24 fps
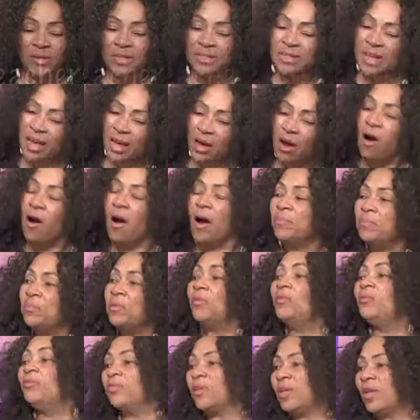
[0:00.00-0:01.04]
to take our
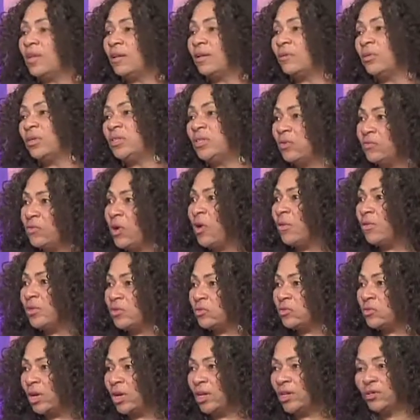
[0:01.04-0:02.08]
music, which mm -hmm. they've mm-hmm.
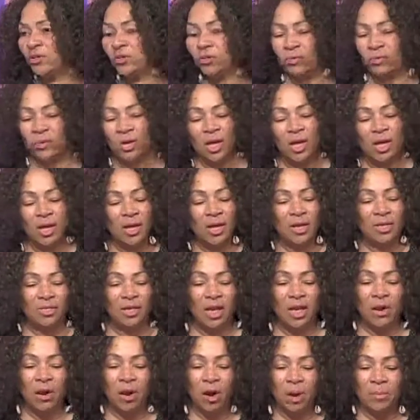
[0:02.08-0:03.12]
always tried to do,
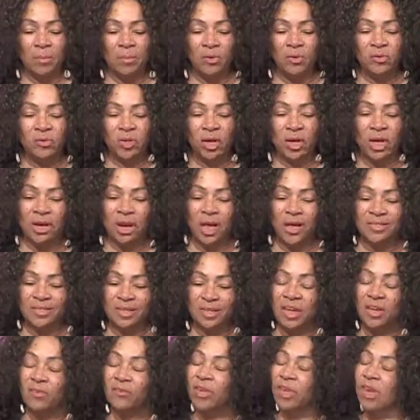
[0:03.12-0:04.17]
take our music and us
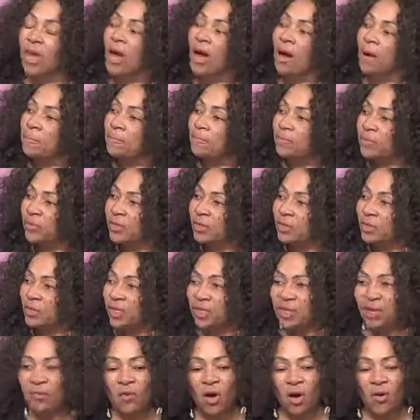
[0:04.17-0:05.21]
give it up
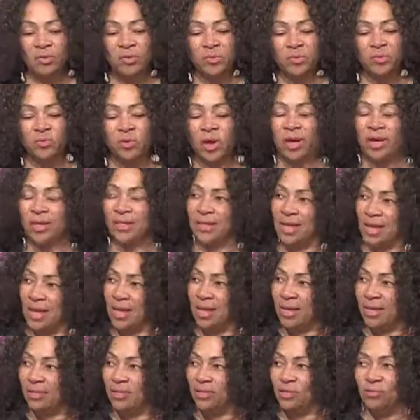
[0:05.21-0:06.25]
See, they've always been trying to
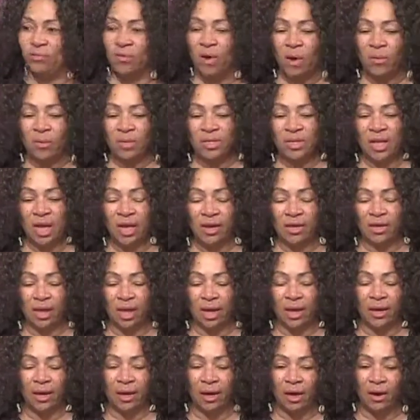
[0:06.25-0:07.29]
take it. You've always had
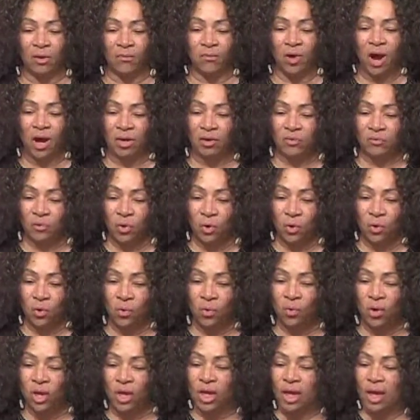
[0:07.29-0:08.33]
like uh, rock and
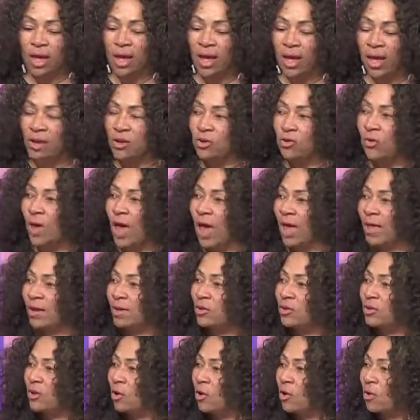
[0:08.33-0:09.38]
roll, well, and you had
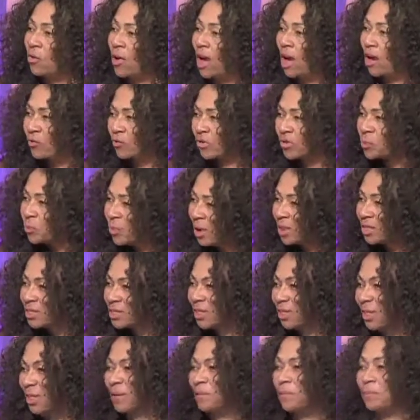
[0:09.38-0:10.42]
you know I'm so Elvis sorry
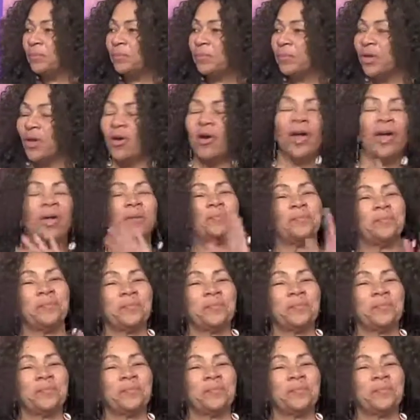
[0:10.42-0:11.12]
Presley. to break you up